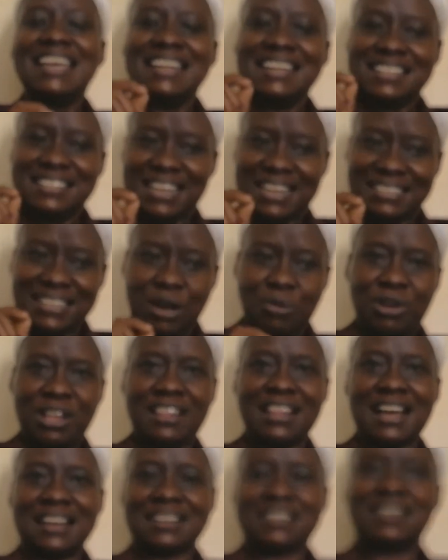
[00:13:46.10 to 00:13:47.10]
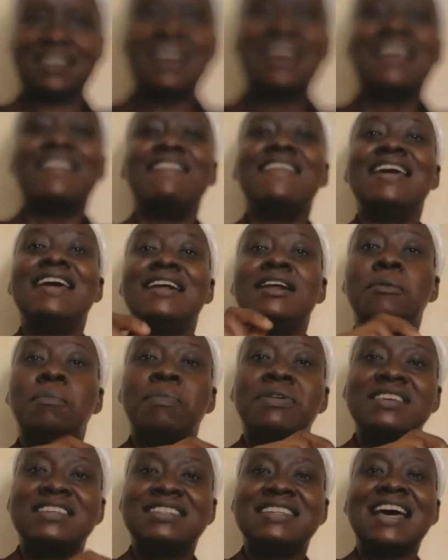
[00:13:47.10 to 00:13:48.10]
in such a way that they
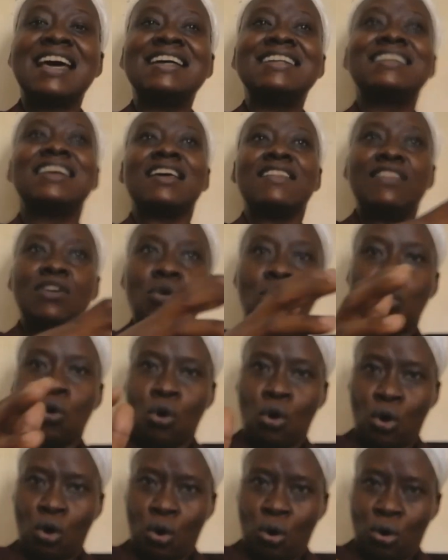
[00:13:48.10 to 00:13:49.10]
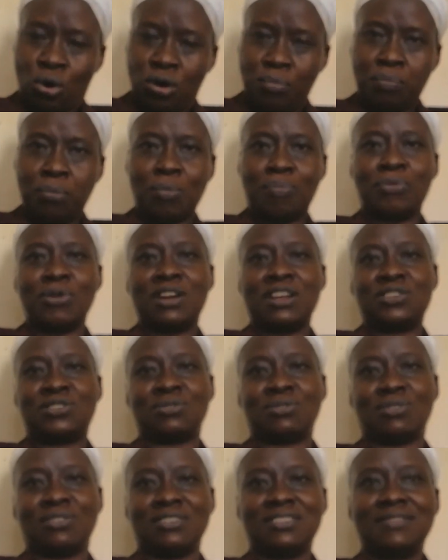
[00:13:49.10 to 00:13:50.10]
represent the whole
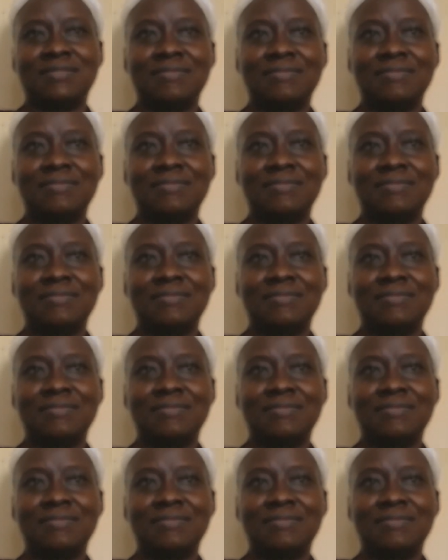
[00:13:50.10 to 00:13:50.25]
population.